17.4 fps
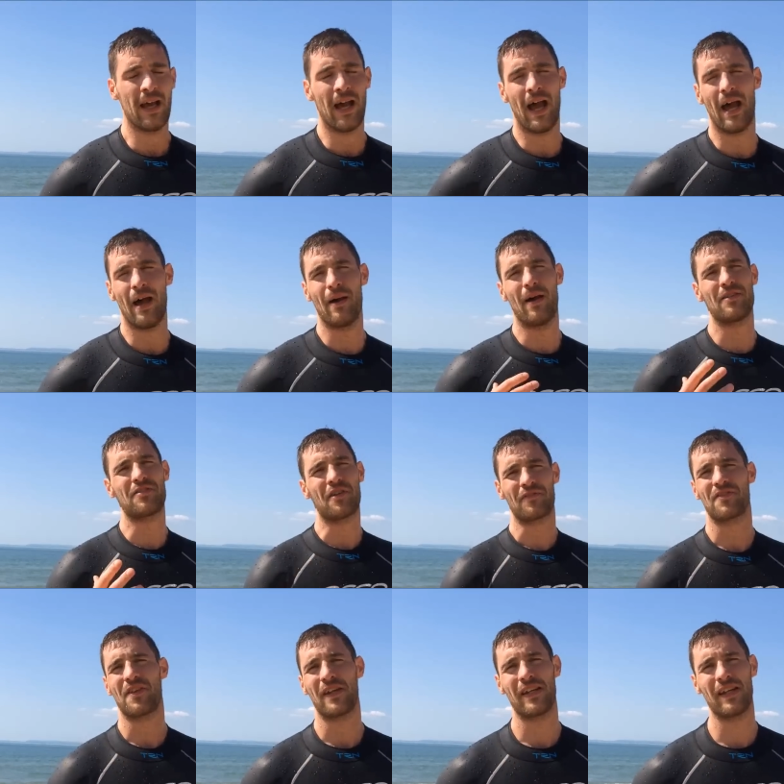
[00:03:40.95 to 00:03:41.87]
As
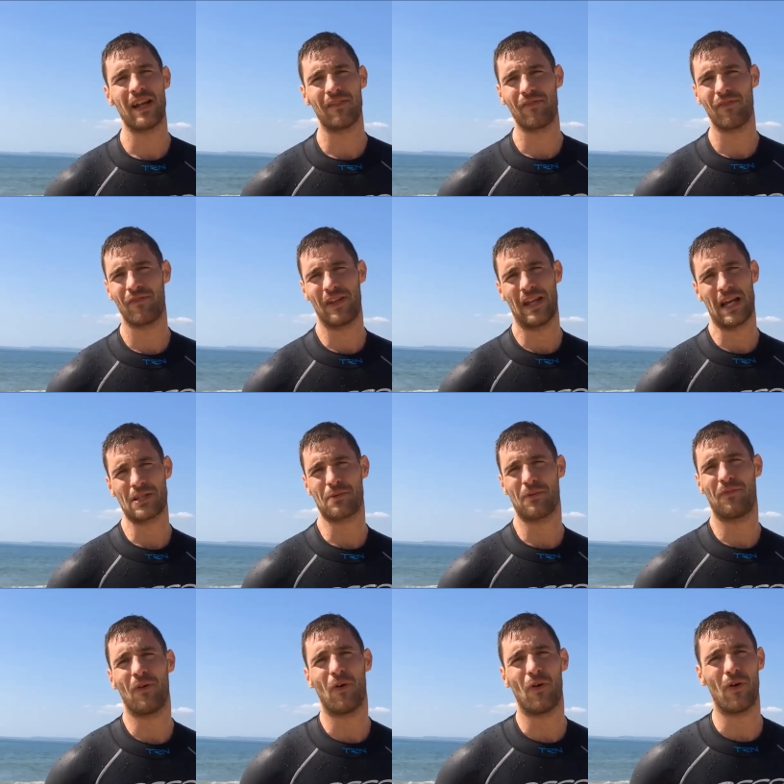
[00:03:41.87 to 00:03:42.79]
I've said in other videos
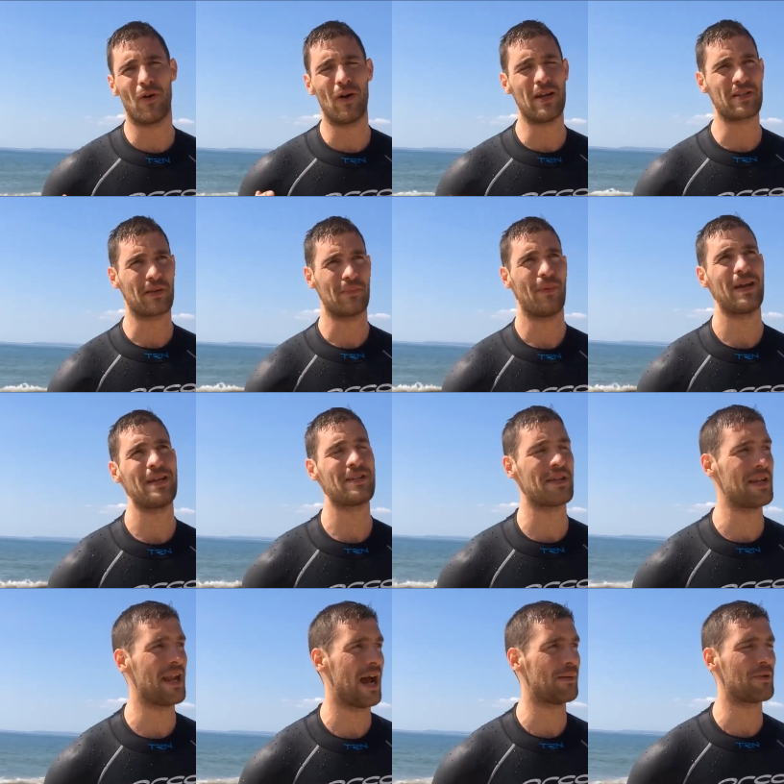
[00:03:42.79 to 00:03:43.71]
before, it's
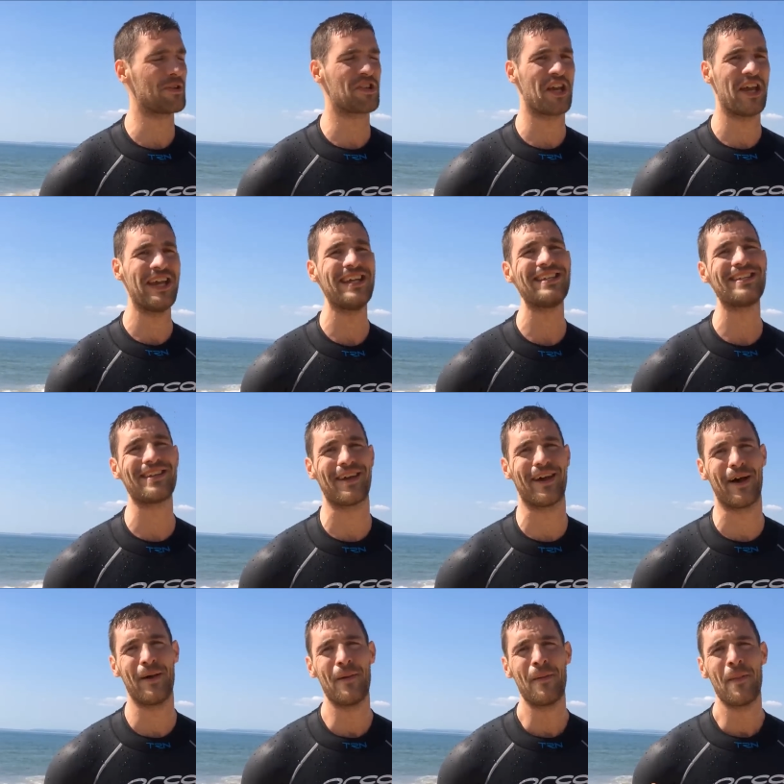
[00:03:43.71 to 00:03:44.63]
amazing how much easier